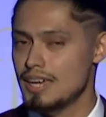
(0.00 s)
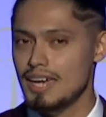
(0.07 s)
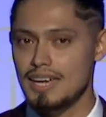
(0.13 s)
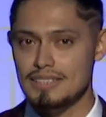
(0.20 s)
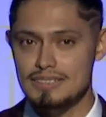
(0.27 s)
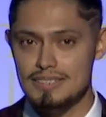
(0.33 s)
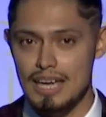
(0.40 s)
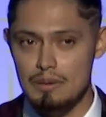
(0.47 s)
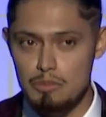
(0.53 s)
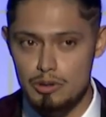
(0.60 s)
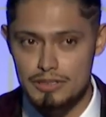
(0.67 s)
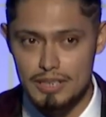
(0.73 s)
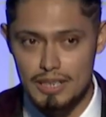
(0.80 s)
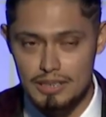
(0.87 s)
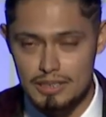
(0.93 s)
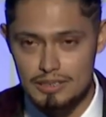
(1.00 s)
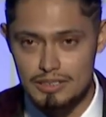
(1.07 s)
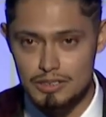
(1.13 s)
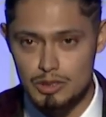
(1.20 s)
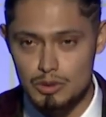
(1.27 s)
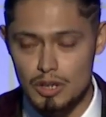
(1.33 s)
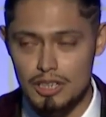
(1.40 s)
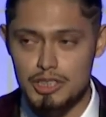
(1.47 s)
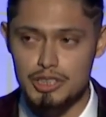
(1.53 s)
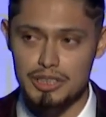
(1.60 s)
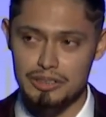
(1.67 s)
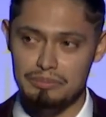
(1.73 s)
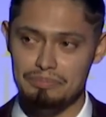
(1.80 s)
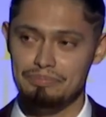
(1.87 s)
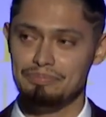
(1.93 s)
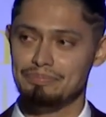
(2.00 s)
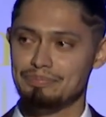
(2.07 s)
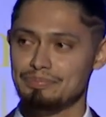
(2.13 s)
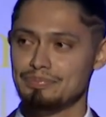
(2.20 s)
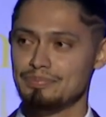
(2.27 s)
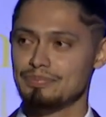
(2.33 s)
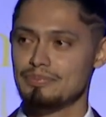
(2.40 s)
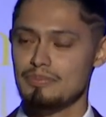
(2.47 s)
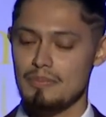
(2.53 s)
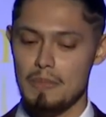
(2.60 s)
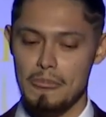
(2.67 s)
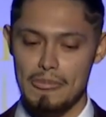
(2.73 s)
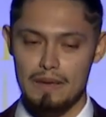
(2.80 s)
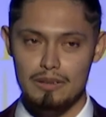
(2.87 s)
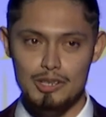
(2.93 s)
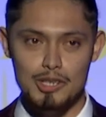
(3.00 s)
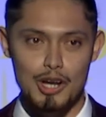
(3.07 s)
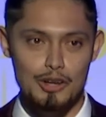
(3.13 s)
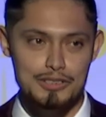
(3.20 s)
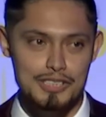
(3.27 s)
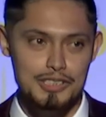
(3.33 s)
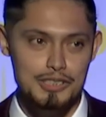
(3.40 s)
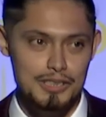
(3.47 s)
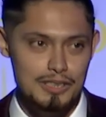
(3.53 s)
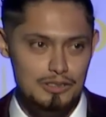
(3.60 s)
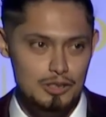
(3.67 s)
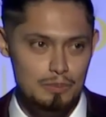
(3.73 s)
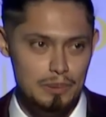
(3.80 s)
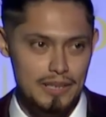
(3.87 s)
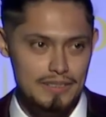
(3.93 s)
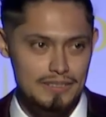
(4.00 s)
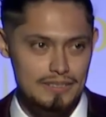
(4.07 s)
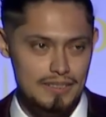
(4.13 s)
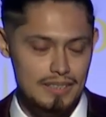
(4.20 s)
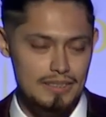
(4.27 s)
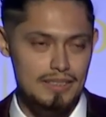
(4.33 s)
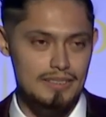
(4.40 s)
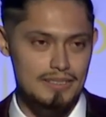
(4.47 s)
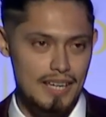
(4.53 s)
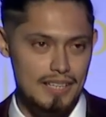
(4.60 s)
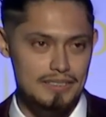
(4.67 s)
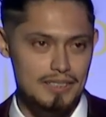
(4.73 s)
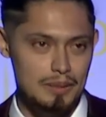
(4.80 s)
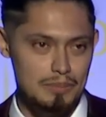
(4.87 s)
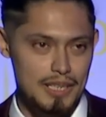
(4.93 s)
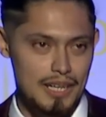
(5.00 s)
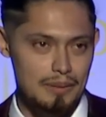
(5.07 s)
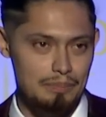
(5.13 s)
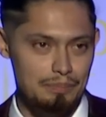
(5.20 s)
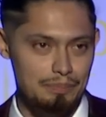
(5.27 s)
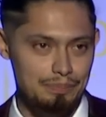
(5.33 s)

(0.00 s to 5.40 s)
and simultaneous instruction. You know, teaching in two places at the exact same time.